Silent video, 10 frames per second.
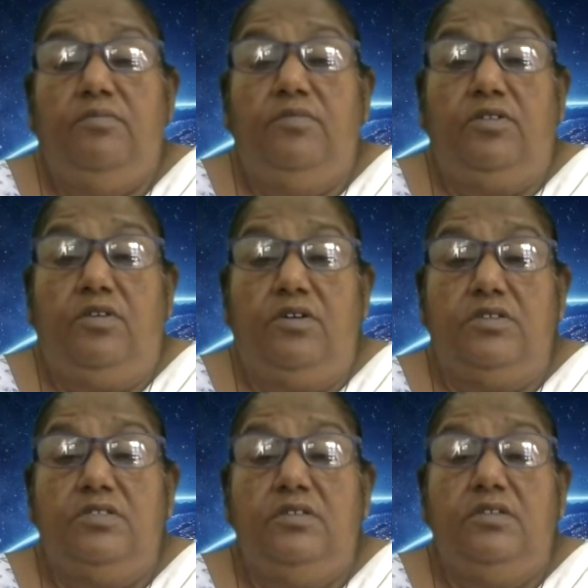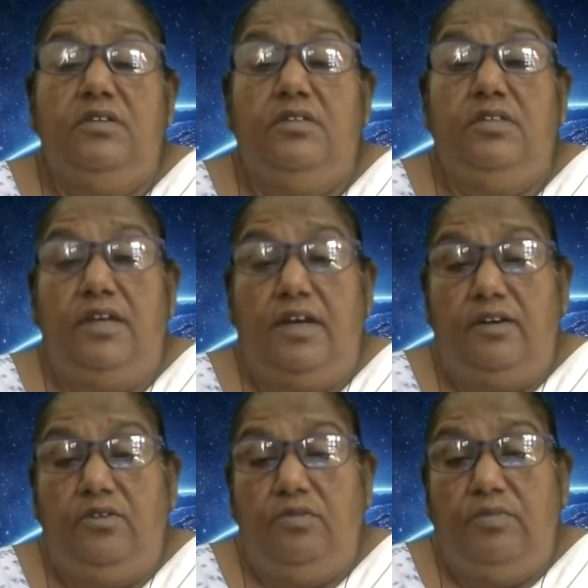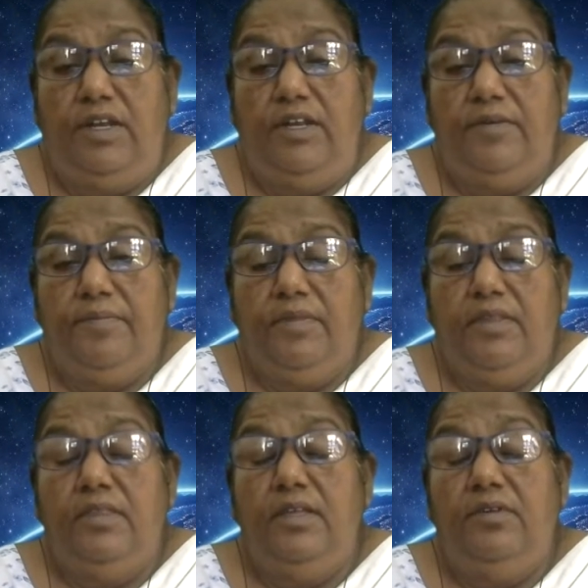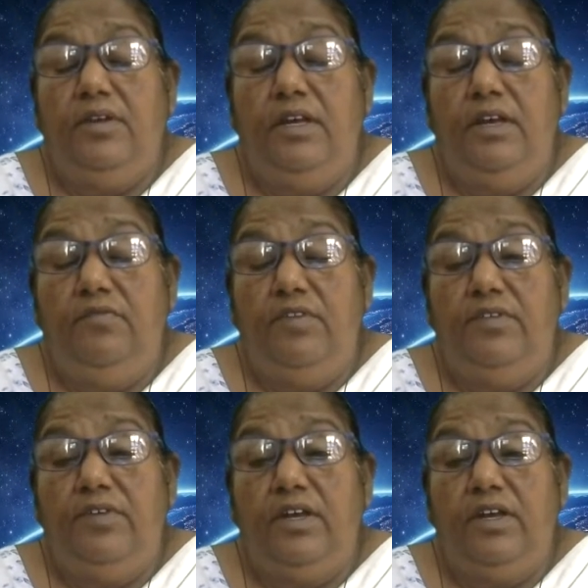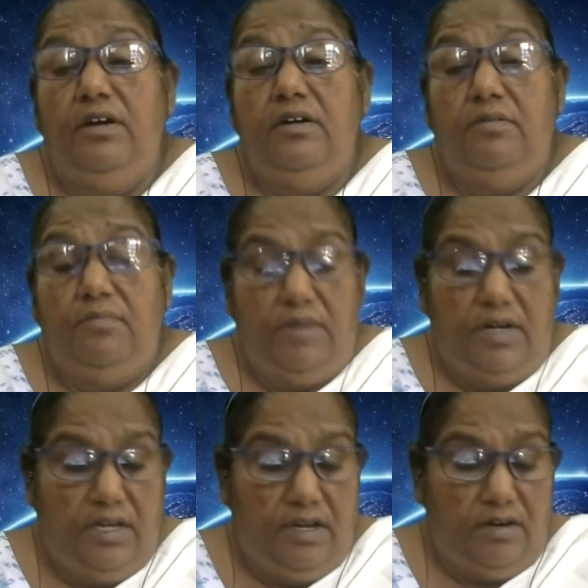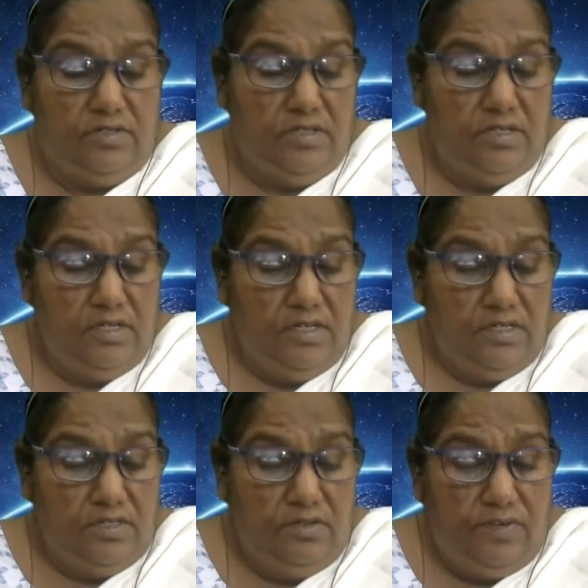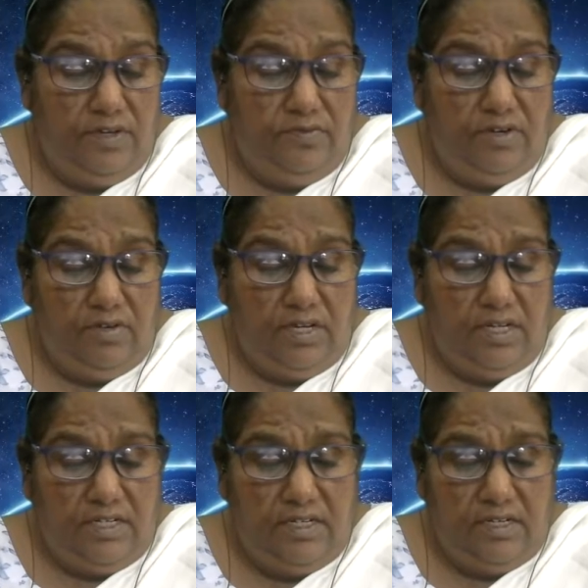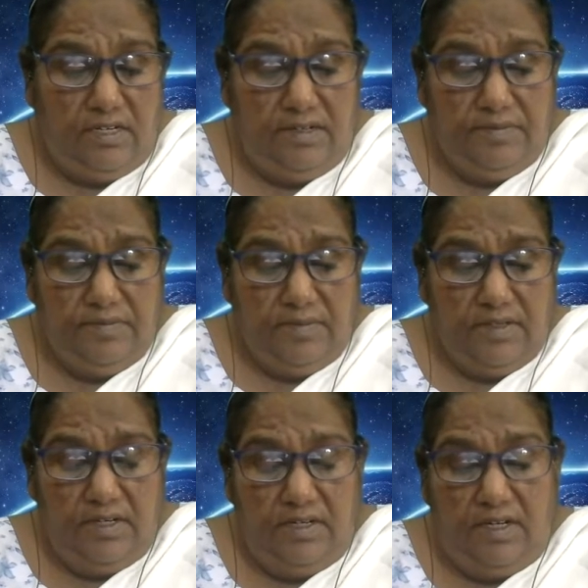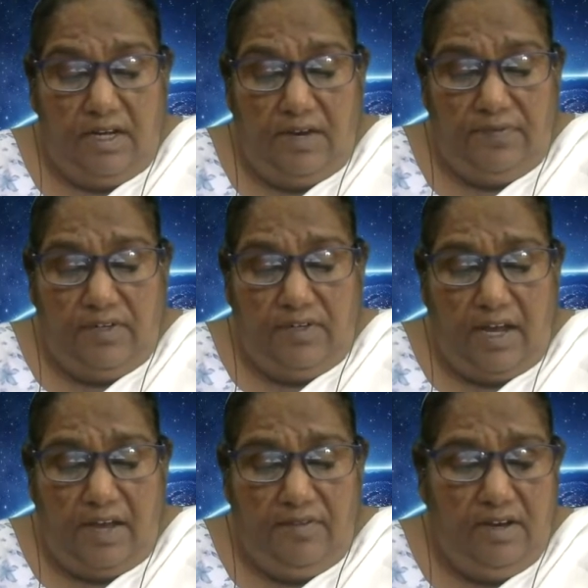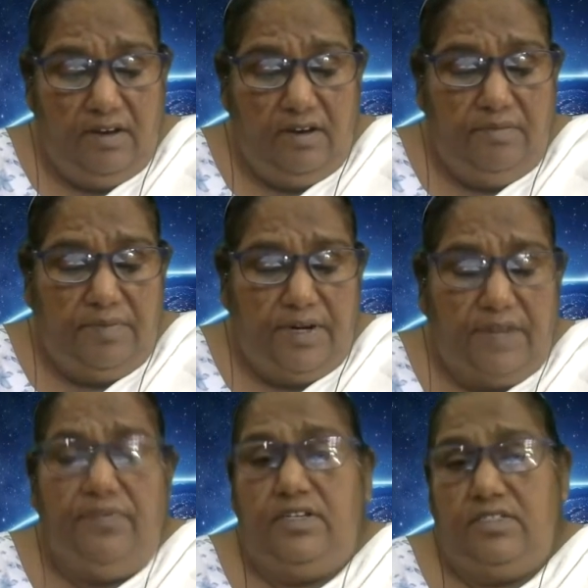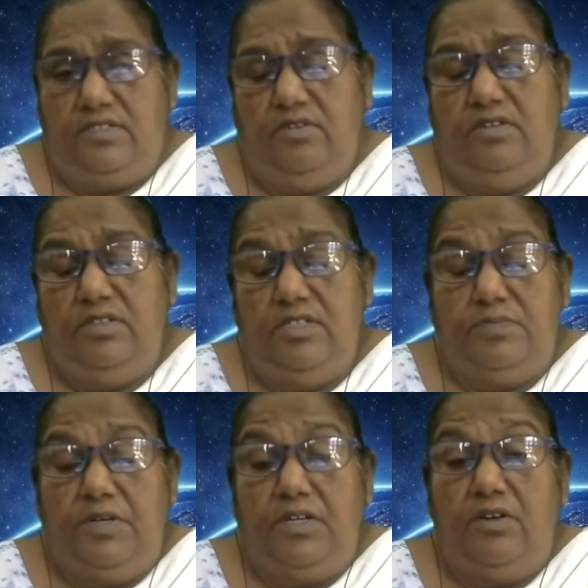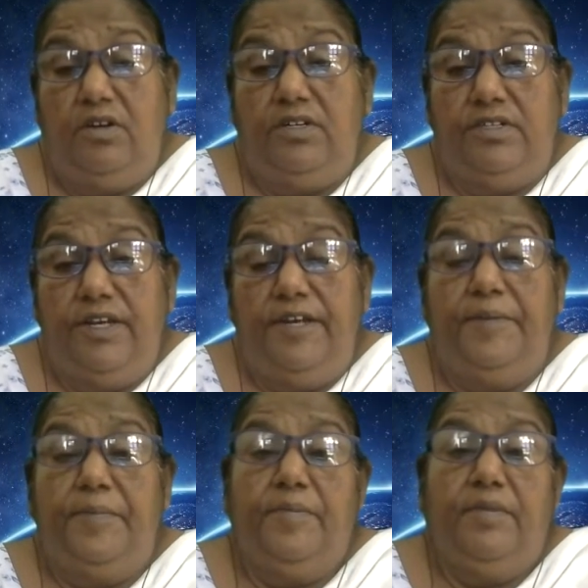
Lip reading: because they had no money. They were living in a muddy house. So when we look at here, after having her breakfast on this particular day,